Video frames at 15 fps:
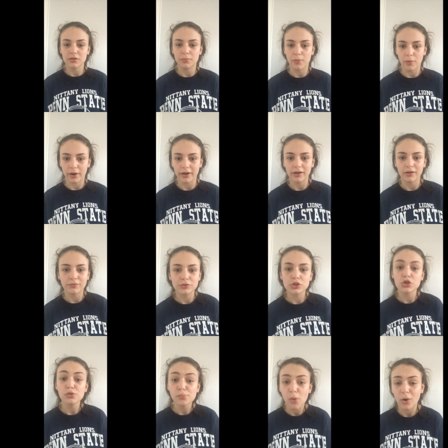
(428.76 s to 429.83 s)
the point of
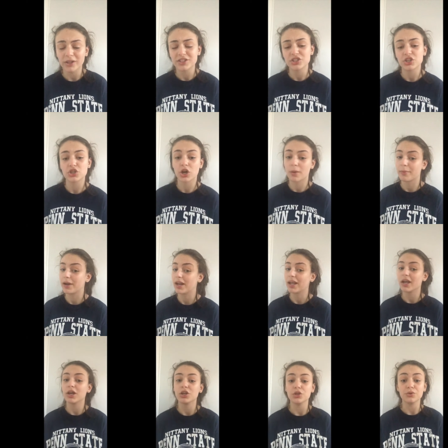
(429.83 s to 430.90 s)
2 points
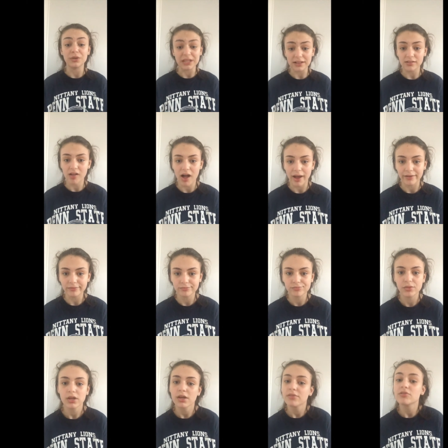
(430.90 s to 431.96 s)
determining a unique line.
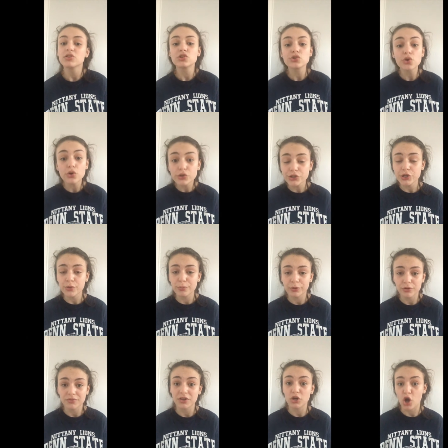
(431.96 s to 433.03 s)
This is also
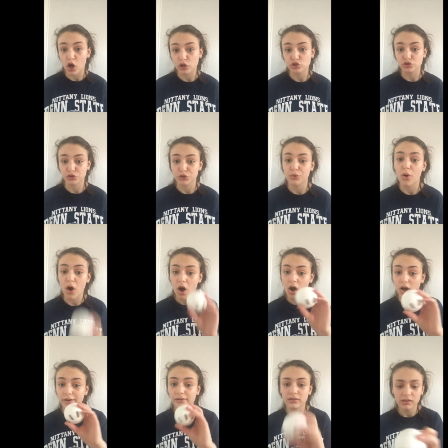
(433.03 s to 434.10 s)
proven not true
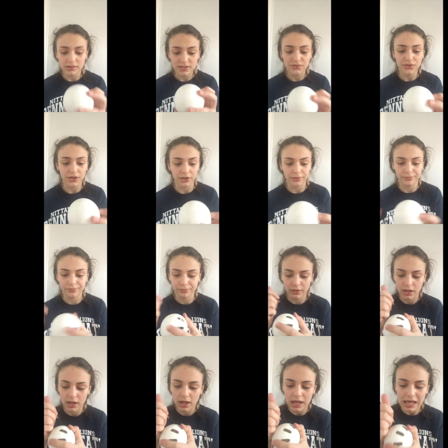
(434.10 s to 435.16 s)
on a sphere.
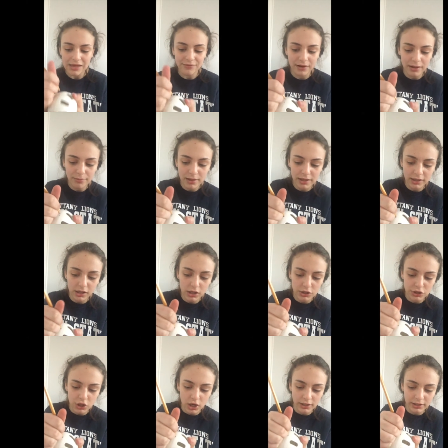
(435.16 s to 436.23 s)
If I make a
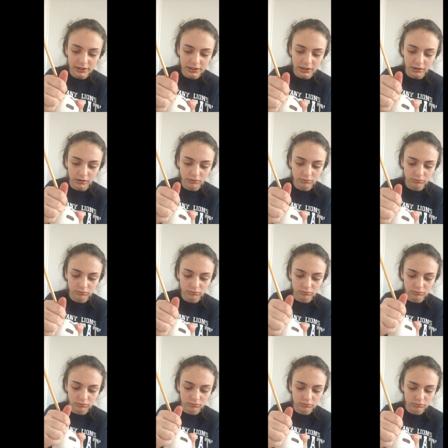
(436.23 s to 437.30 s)
dot here
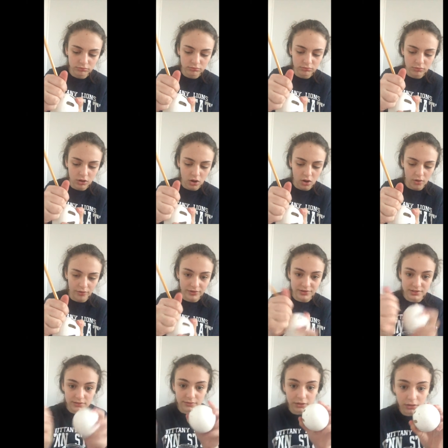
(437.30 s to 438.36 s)
on this
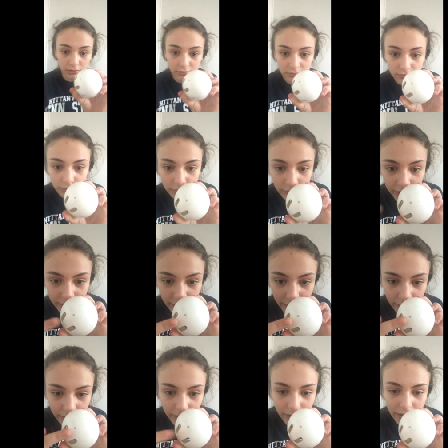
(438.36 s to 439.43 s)
sphere, right
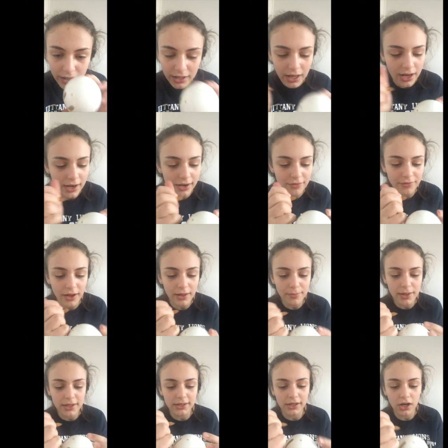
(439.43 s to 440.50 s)
there, and if I
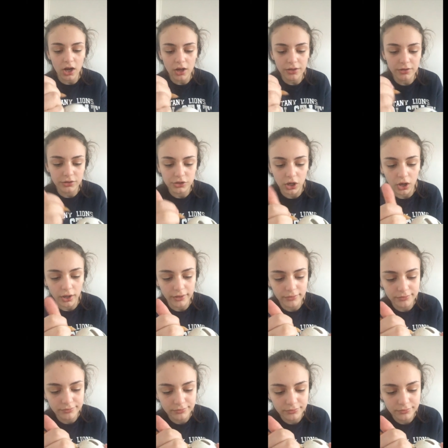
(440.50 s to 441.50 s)
make another dot